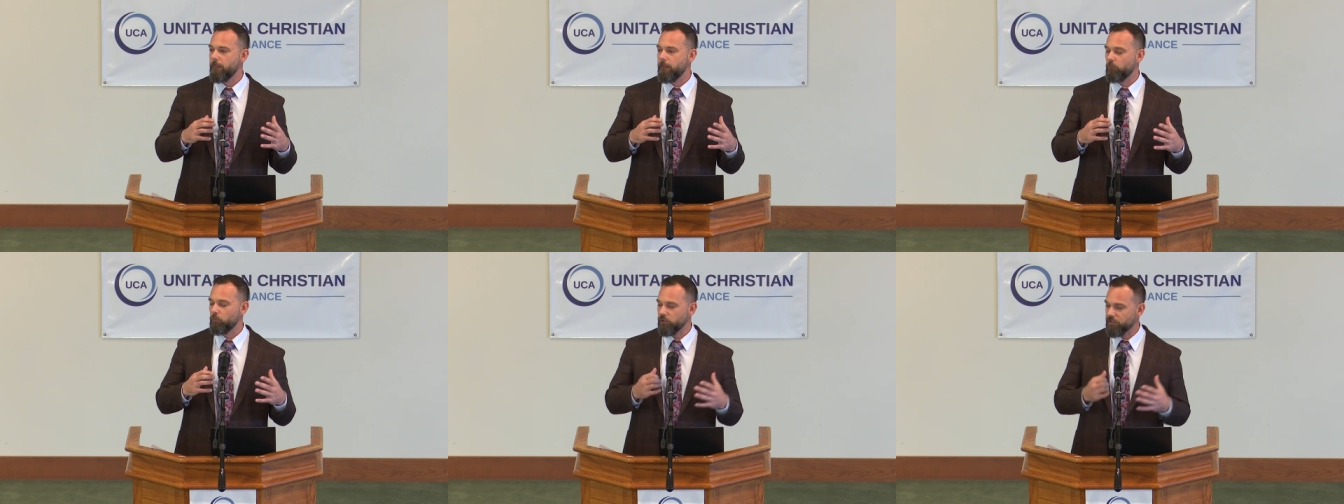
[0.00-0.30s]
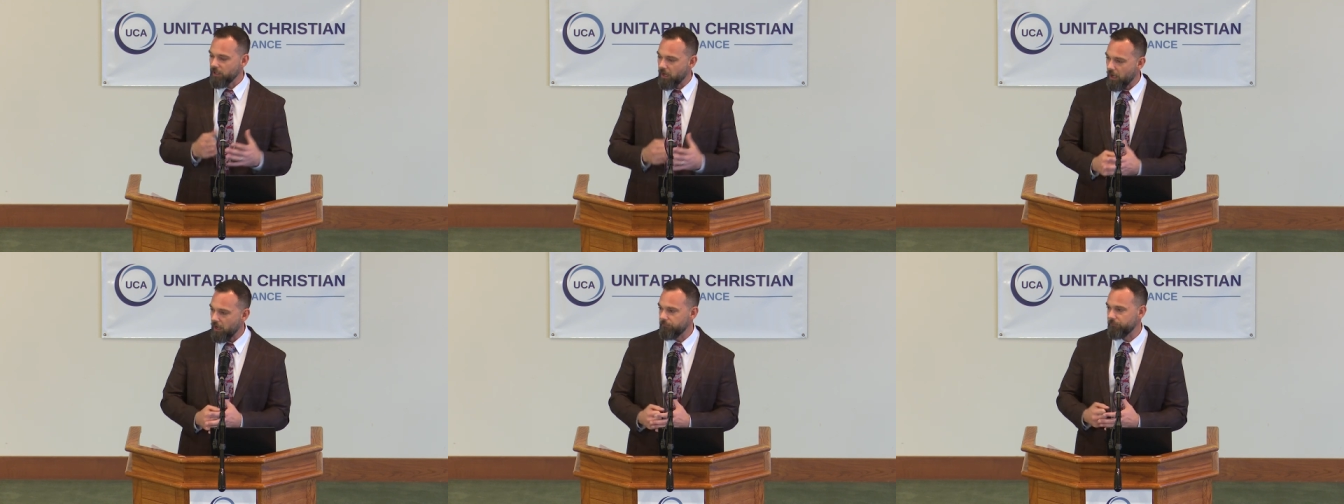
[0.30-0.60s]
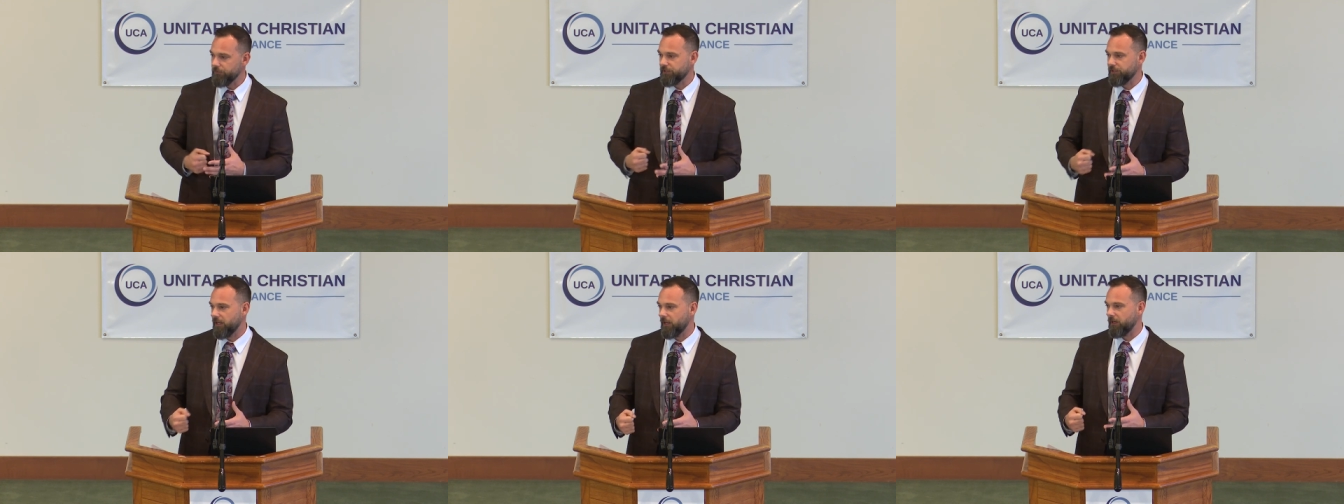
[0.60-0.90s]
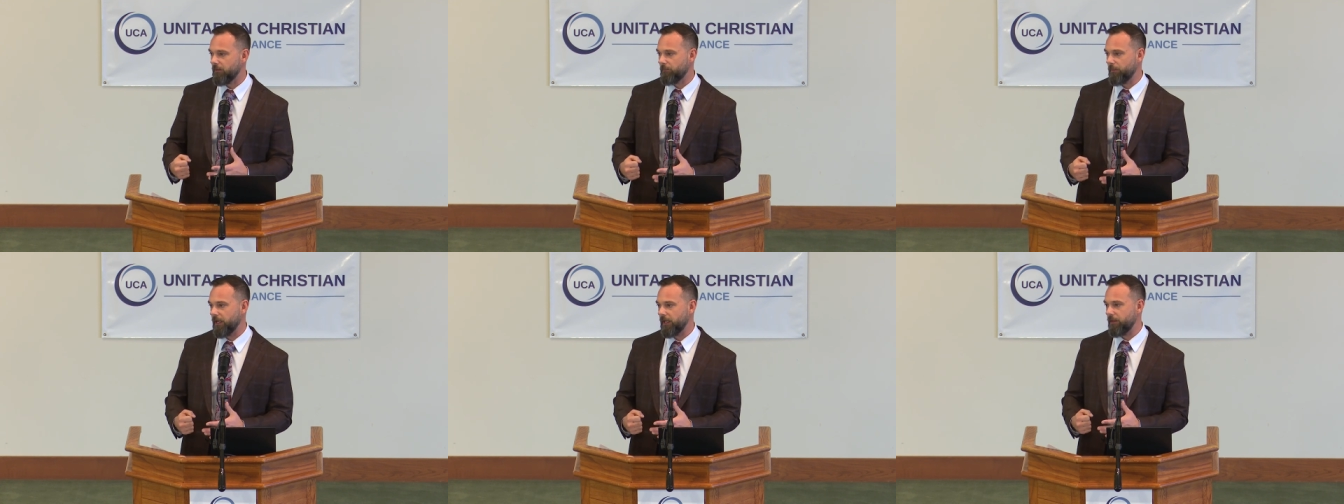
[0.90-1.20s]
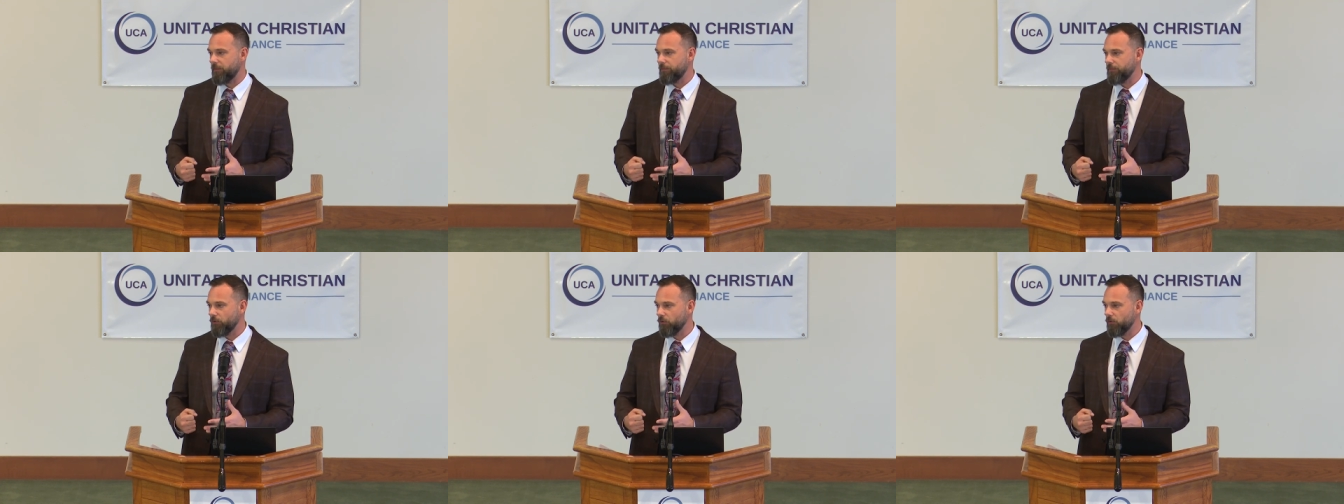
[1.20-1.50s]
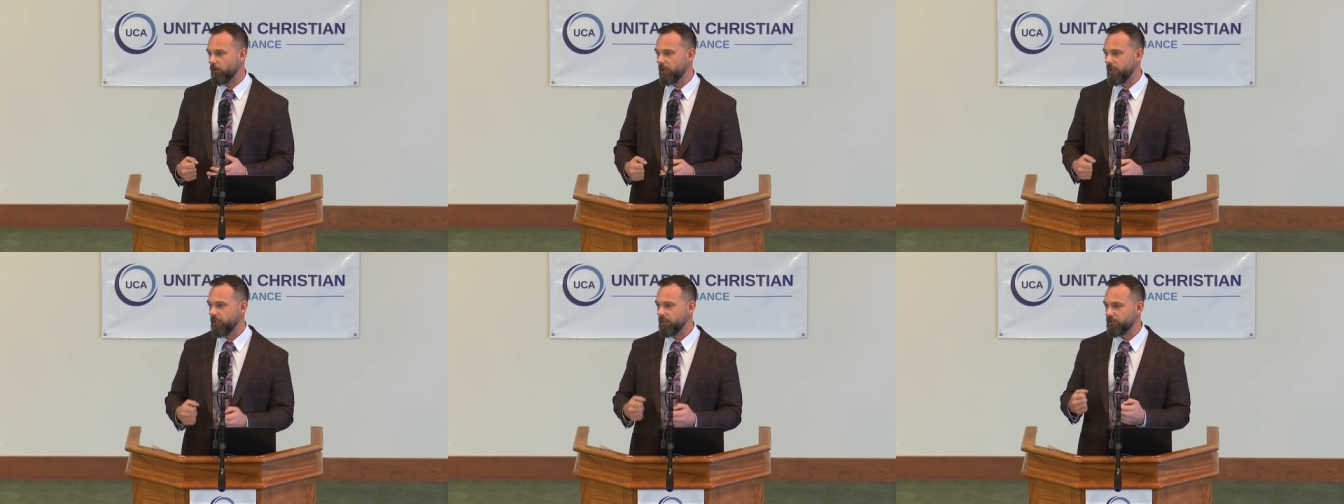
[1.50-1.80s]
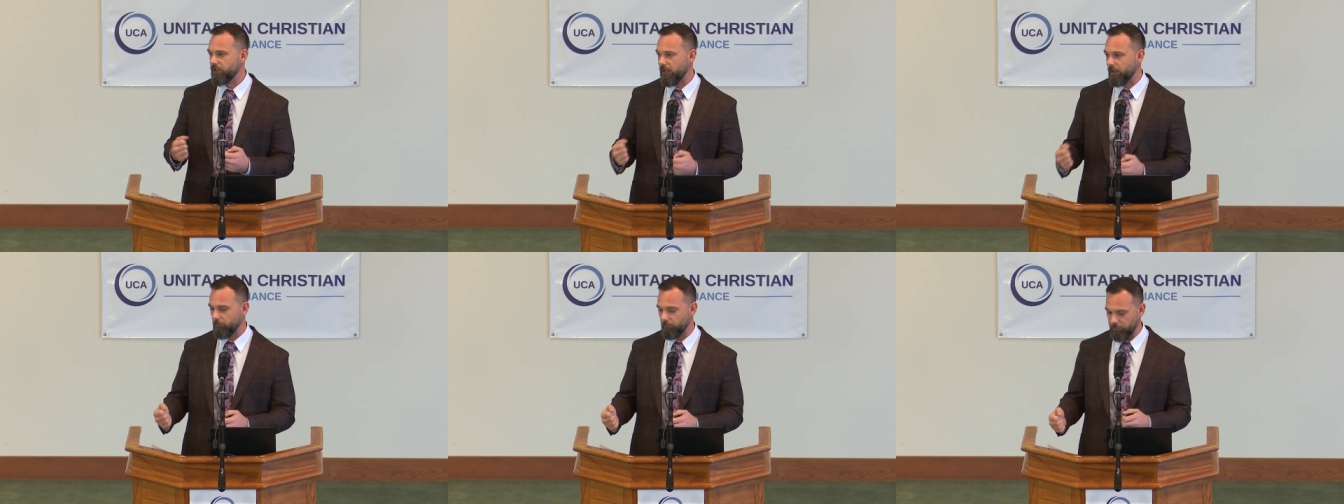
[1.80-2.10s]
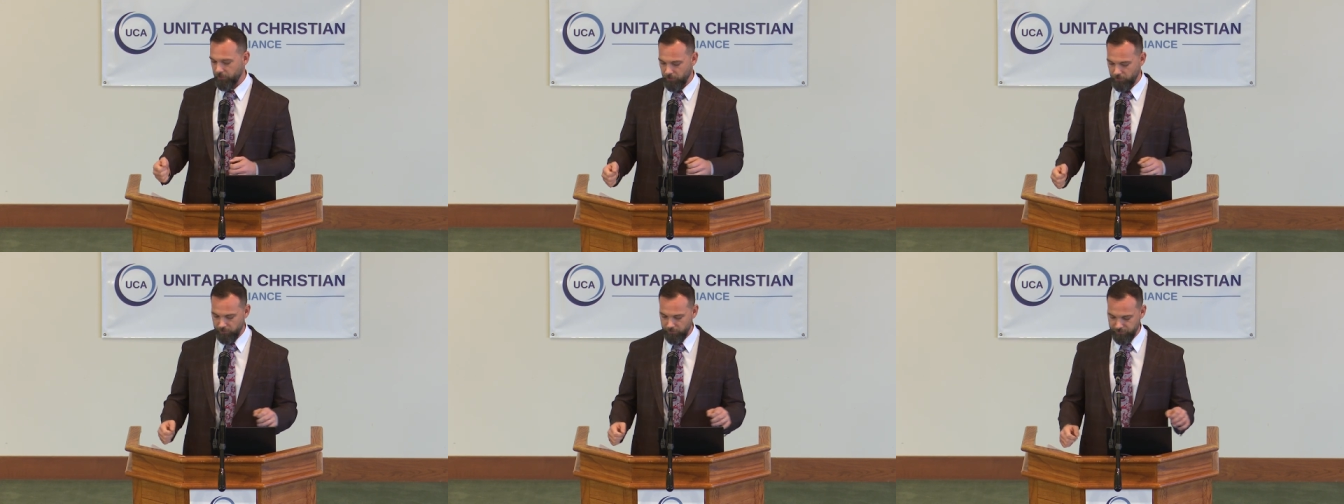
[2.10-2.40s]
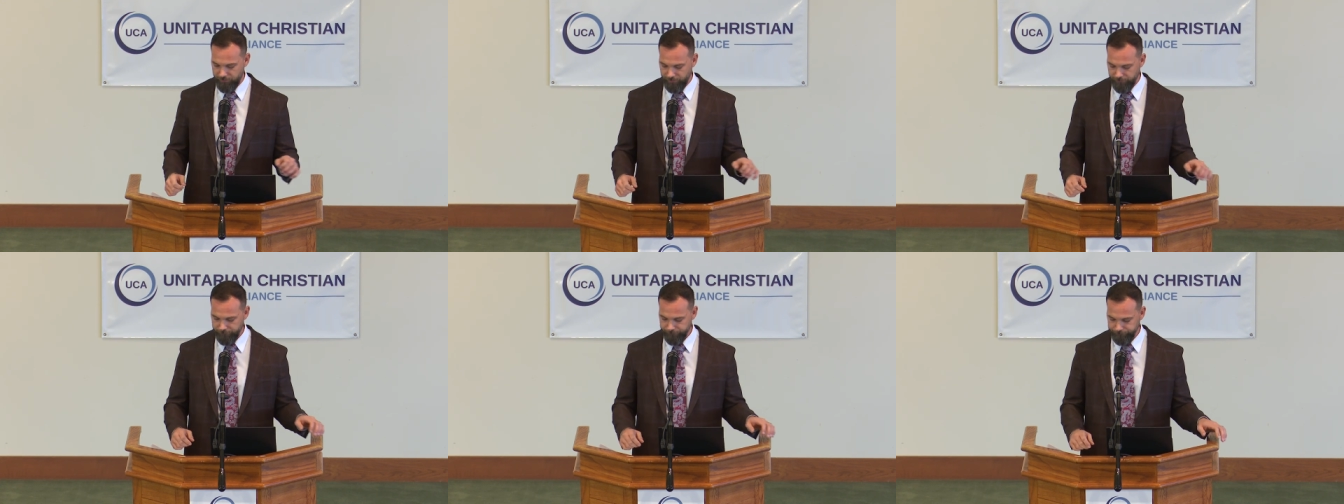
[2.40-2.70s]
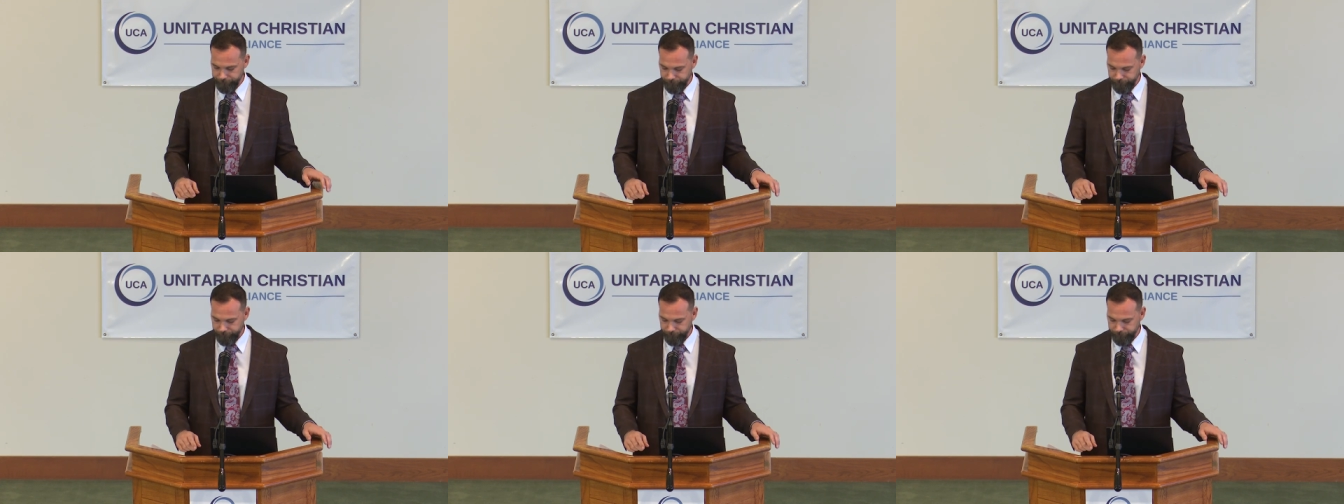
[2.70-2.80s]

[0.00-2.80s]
was confiscated by authorities and burned.